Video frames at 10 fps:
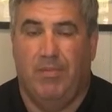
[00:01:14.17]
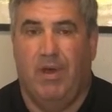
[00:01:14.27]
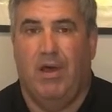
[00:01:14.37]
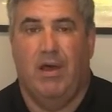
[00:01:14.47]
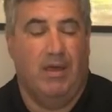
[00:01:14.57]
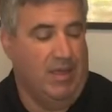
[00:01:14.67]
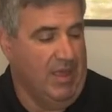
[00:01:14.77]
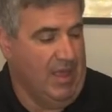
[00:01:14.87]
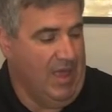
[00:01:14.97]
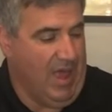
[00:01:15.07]
I
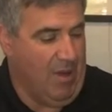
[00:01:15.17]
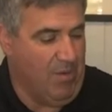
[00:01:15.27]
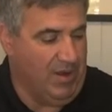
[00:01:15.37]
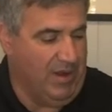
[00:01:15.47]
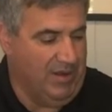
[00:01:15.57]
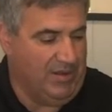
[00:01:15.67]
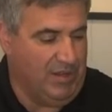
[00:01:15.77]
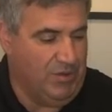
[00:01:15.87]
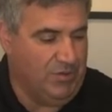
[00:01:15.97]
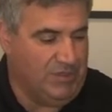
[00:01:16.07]
wanted to
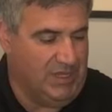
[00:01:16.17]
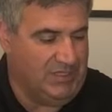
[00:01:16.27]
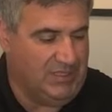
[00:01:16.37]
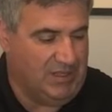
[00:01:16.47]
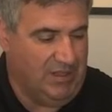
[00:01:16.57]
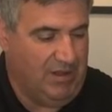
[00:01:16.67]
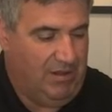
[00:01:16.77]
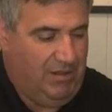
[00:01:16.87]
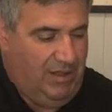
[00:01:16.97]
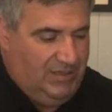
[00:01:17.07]
use this as a
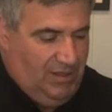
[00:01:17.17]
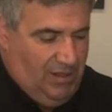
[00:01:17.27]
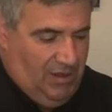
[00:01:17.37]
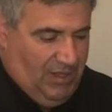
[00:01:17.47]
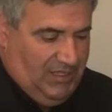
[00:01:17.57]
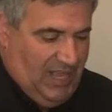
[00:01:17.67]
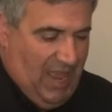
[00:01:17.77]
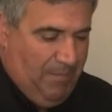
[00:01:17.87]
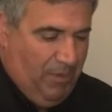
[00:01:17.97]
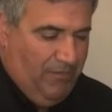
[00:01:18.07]
little
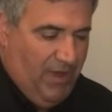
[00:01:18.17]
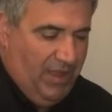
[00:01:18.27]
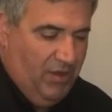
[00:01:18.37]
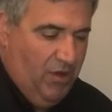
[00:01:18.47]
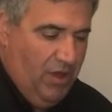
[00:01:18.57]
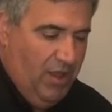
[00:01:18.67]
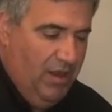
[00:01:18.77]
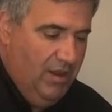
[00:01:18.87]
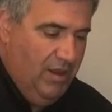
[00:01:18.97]
example, if I could.